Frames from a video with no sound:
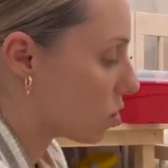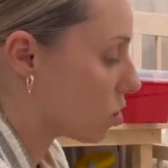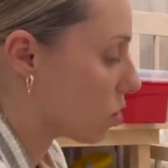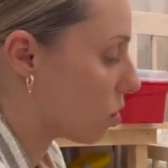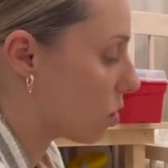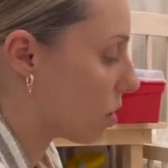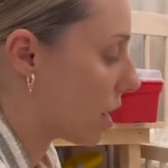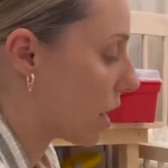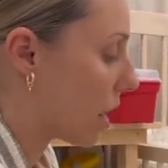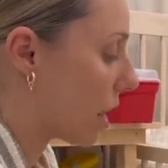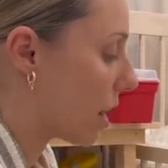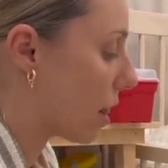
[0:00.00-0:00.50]

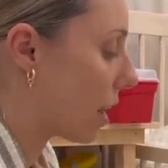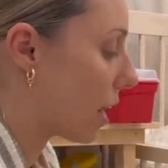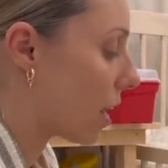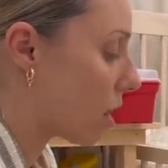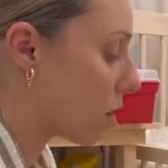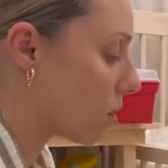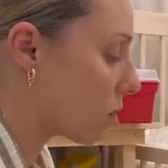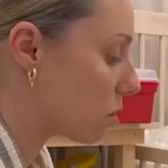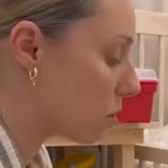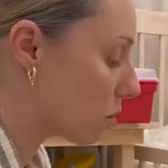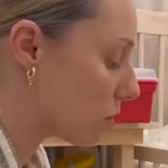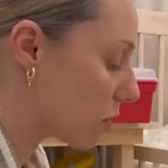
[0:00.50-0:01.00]
short hair like
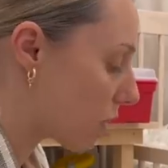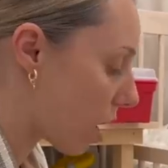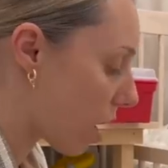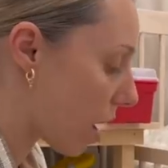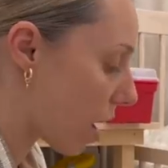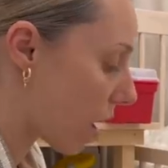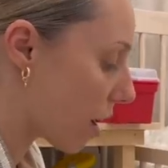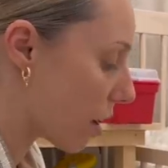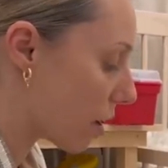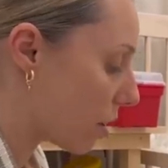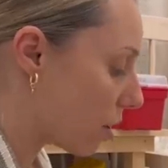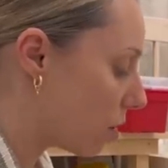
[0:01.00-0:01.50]
Uncle
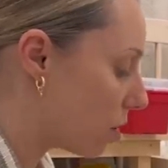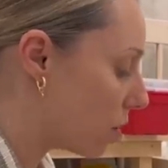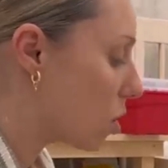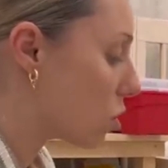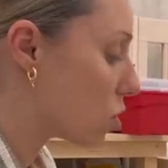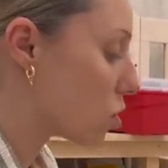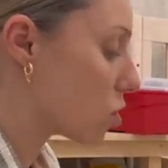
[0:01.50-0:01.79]
Kyle,